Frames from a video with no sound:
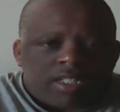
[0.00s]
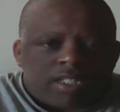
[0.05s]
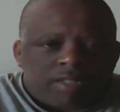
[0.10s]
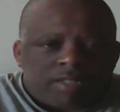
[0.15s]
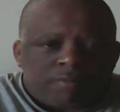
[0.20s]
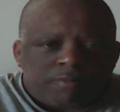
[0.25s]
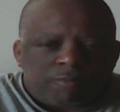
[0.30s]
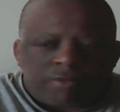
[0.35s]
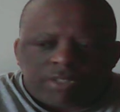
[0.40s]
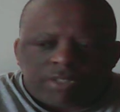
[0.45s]

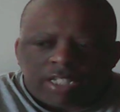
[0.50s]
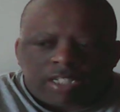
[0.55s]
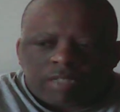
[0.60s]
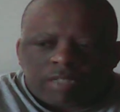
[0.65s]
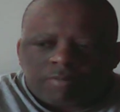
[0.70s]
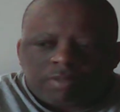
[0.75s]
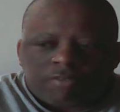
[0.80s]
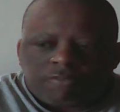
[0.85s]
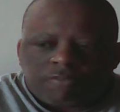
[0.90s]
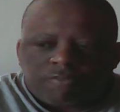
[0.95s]
could be
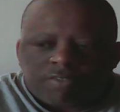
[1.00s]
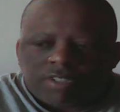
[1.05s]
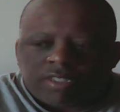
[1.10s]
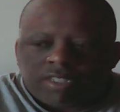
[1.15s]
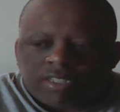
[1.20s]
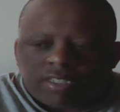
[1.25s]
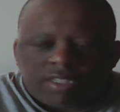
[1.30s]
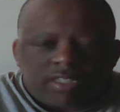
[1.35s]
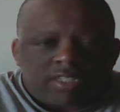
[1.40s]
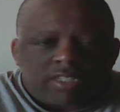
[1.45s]
50,
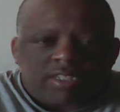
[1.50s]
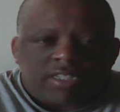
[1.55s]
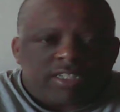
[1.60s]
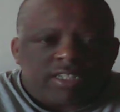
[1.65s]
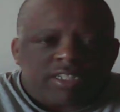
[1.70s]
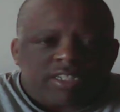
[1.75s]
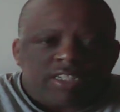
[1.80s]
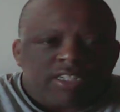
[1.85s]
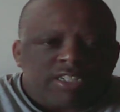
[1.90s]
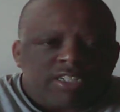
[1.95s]
60
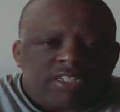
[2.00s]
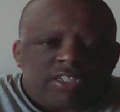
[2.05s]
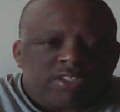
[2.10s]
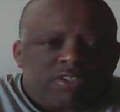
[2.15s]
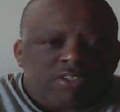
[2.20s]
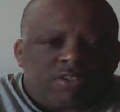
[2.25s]
years old,